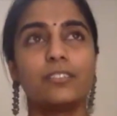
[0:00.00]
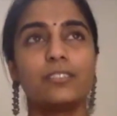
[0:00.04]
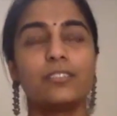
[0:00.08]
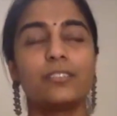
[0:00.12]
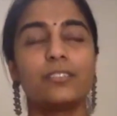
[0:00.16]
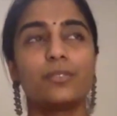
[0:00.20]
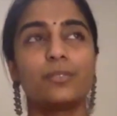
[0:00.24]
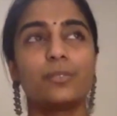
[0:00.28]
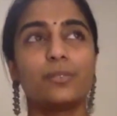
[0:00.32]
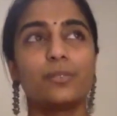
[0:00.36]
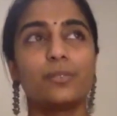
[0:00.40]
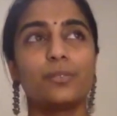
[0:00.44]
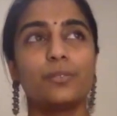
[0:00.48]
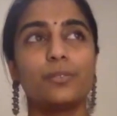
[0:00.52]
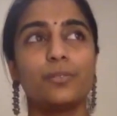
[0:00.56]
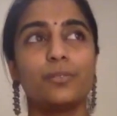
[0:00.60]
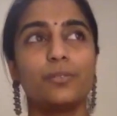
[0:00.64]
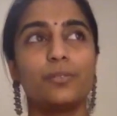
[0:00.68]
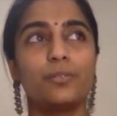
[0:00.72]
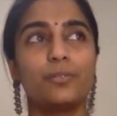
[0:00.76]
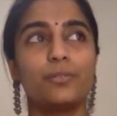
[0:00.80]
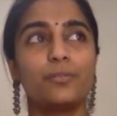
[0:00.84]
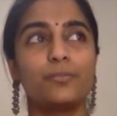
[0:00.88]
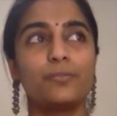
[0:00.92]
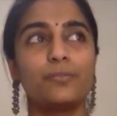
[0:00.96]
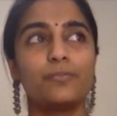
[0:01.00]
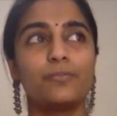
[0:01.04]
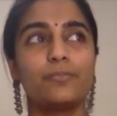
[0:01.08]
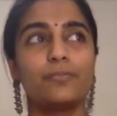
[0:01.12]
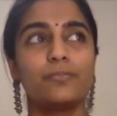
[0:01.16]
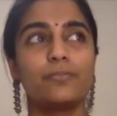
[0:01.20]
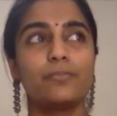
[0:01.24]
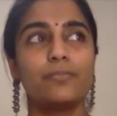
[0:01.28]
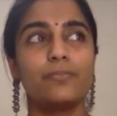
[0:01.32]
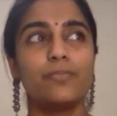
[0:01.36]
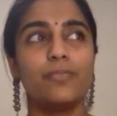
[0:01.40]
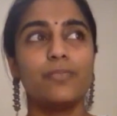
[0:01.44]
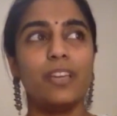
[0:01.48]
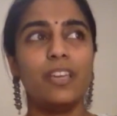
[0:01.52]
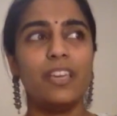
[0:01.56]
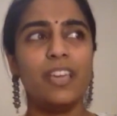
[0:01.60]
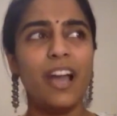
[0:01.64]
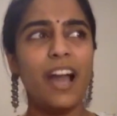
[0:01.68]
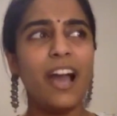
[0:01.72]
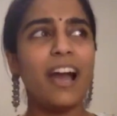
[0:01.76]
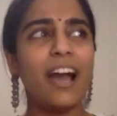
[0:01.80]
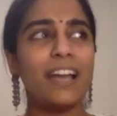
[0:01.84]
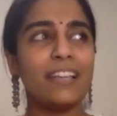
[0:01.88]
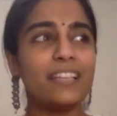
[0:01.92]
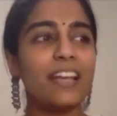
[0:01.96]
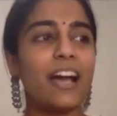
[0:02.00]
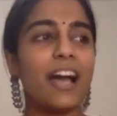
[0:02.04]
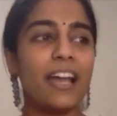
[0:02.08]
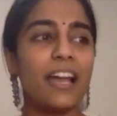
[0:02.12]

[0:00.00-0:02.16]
So yeah,